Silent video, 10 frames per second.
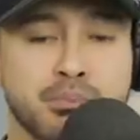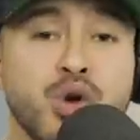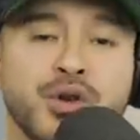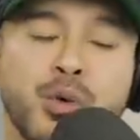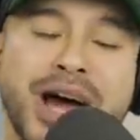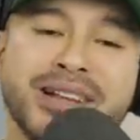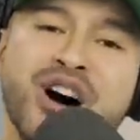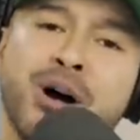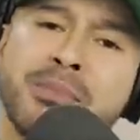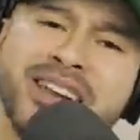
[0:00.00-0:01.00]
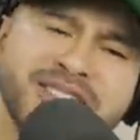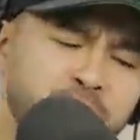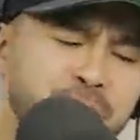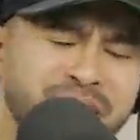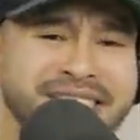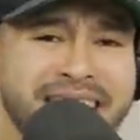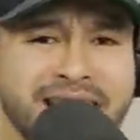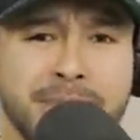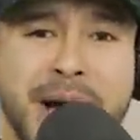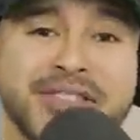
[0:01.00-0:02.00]
Moving right along, man. Super
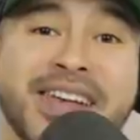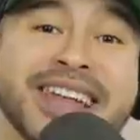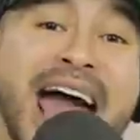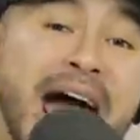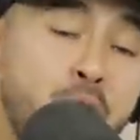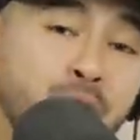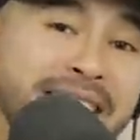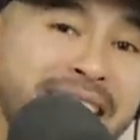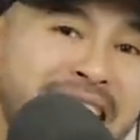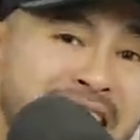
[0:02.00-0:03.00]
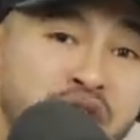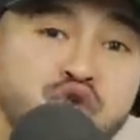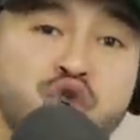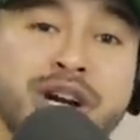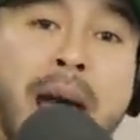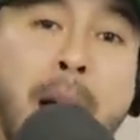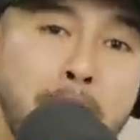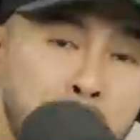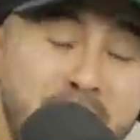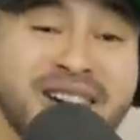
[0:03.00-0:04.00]
excited about these at only a hundred
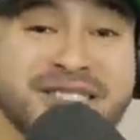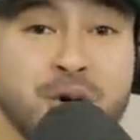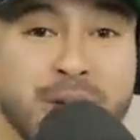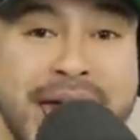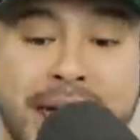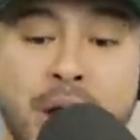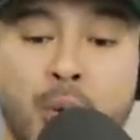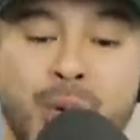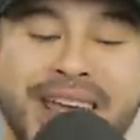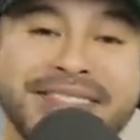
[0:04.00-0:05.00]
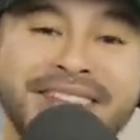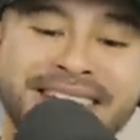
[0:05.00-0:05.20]
bucks. Okay, we got the